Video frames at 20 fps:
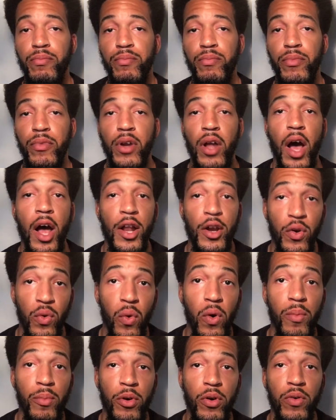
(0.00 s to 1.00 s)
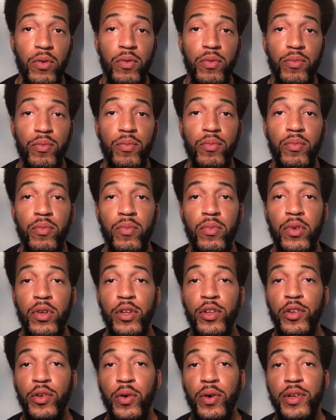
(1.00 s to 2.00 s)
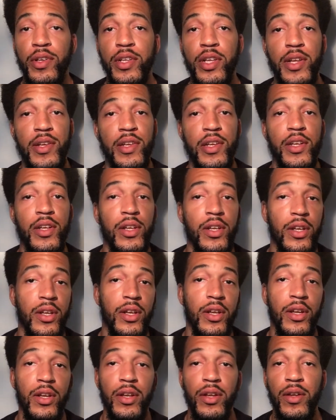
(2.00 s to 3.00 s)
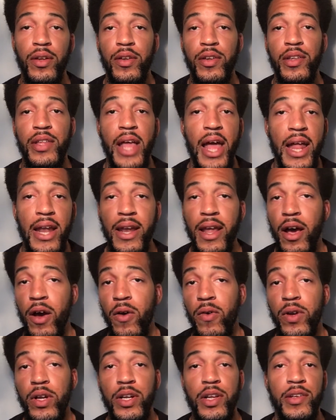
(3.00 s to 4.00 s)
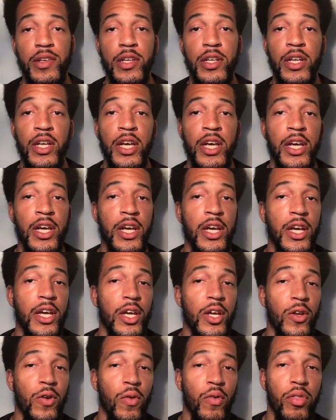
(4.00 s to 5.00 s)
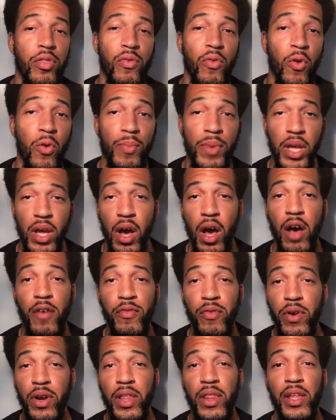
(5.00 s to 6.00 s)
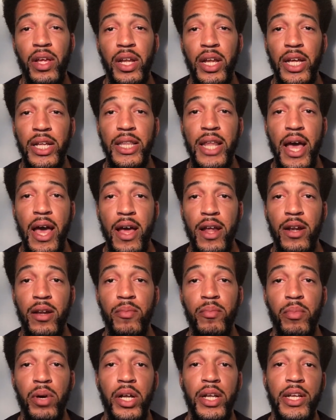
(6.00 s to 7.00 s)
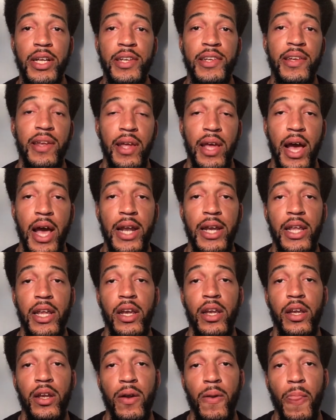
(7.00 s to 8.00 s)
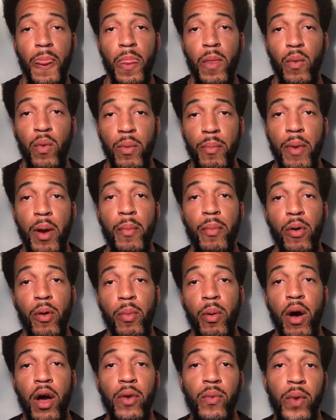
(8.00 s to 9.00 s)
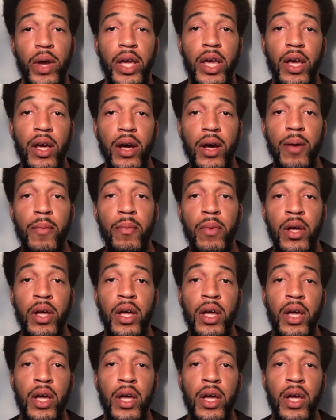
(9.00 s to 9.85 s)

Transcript: normal, so it doesn't stand out. It doesn't, throw me off or anything like that. But let's say I didn't remember upon waking up.